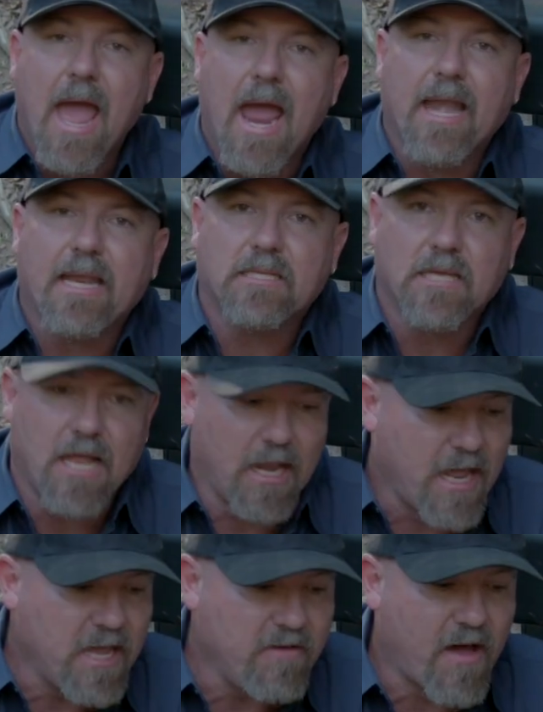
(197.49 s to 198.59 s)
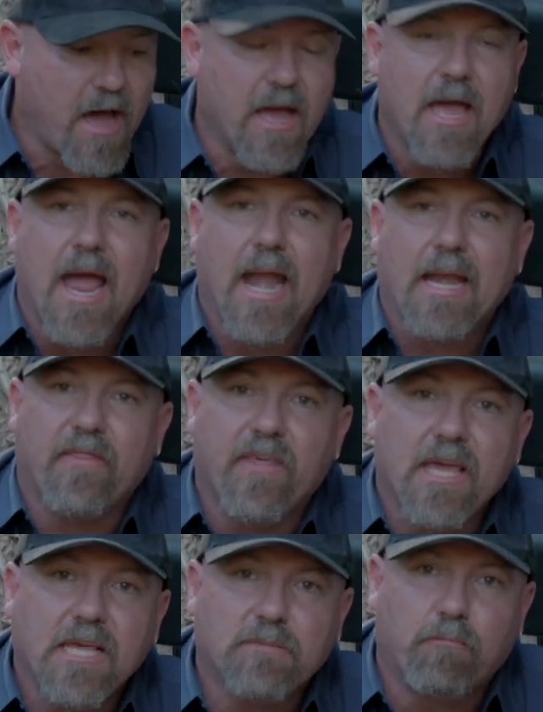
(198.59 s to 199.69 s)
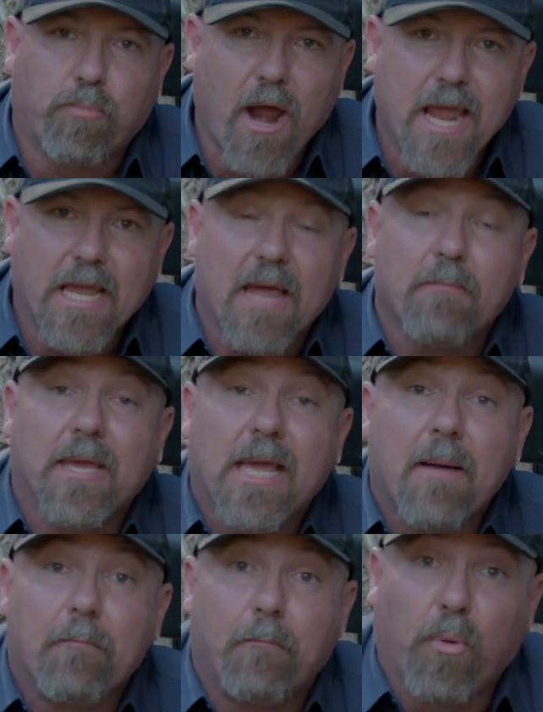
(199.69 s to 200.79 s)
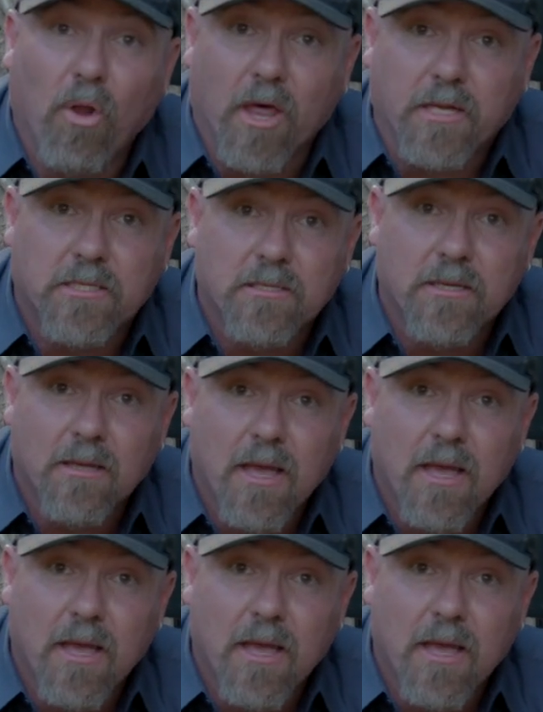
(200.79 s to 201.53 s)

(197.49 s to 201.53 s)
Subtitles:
and it's a lever, and these break and become bullets